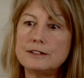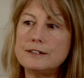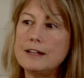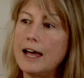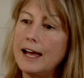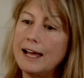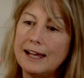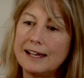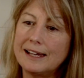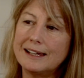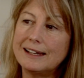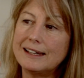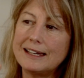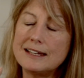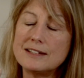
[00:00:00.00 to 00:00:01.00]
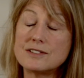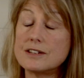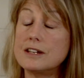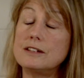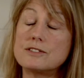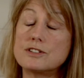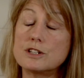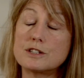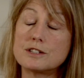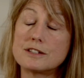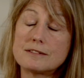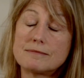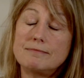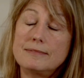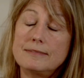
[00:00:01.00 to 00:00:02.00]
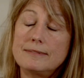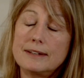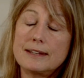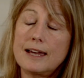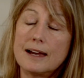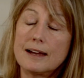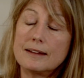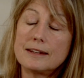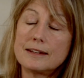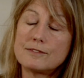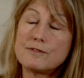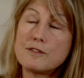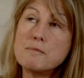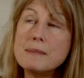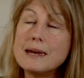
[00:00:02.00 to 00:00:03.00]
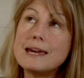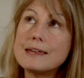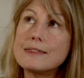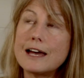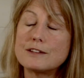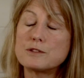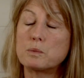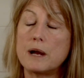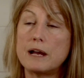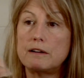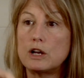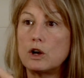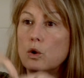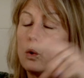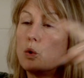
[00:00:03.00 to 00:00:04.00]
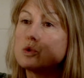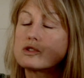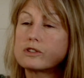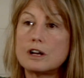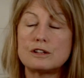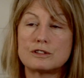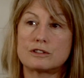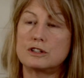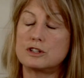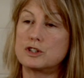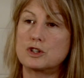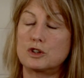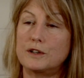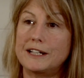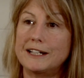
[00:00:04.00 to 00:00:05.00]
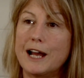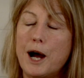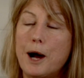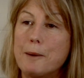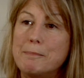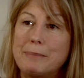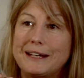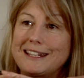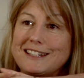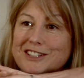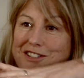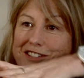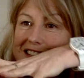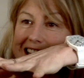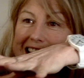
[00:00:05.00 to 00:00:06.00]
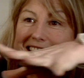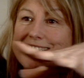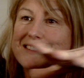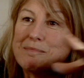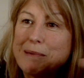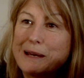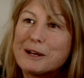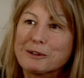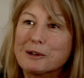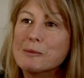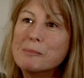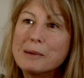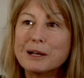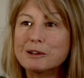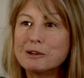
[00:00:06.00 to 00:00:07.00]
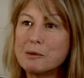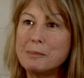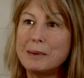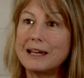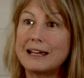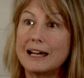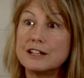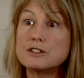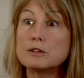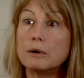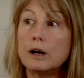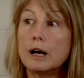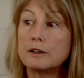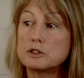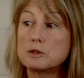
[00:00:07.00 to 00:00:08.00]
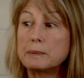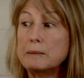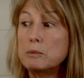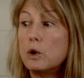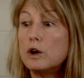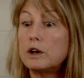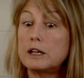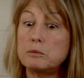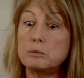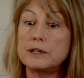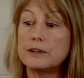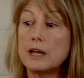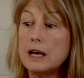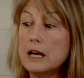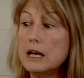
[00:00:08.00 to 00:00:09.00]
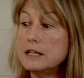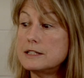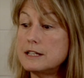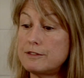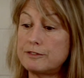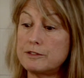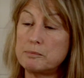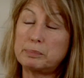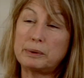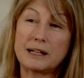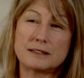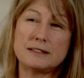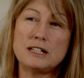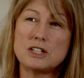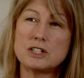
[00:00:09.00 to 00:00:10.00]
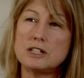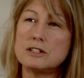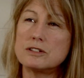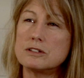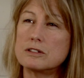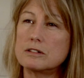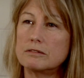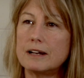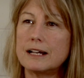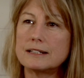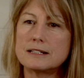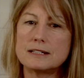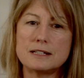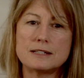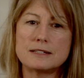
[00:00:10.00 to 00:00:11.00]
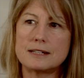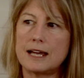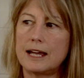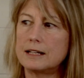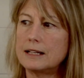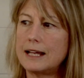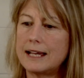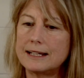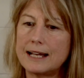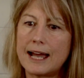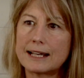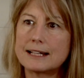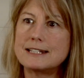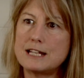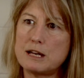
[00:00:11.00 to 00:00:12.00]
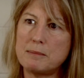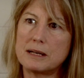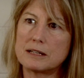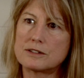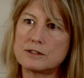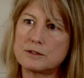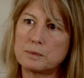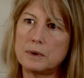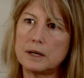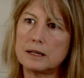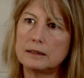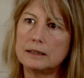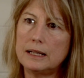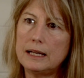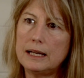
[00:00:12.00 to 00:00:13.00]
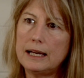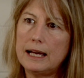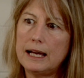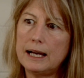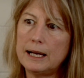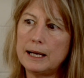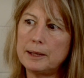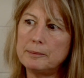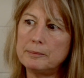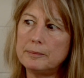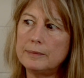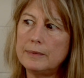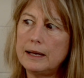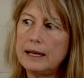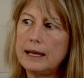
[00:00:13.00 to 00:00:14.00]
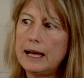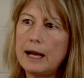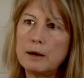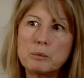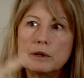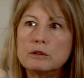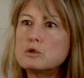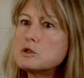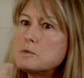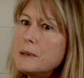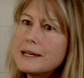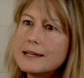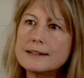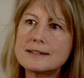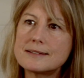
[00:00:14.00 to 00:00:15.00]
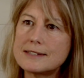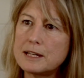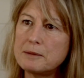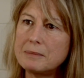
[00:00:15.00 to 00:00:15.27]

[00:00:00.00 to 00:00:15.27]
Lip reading: is just, for me, that's where it all starts to join up, but it just gets bigger and bigger and bigger. And to be working with different practitioners and directors and academics as well. And we're all speaking the same